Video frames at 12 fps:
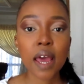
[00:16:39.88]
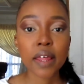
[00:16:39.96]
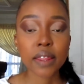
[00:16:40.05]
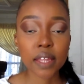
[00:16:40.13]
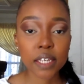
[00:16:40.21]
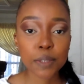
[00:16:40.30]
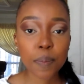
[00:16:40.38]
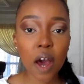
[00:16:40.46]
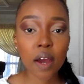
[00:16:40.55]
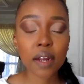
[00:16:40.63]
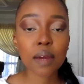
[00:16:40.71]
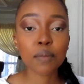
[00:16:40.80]
this
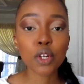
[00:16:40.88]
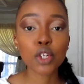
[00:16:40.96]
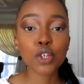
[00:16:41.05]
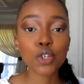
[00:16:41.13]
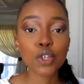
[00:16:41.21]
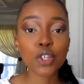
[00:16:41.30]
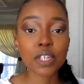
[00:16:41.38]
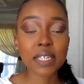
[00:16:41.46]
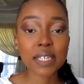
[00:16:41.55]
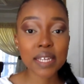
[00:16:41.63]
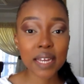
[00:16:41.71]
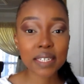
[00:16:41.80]
powder I'm going to use to
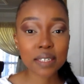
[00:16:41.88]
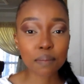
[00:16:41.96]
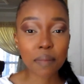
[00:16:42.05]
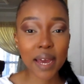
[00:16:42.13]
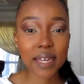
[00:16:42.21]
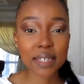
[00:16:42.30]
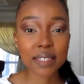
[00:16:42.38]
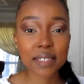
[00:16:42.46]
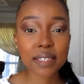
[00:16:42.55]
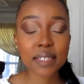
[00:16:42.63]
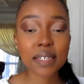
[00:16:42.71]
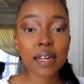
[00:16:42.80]
set my
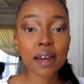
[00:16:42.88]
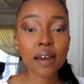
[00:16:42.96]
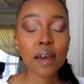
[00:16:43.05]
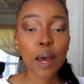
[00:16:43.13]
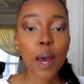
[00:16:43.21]
concealer,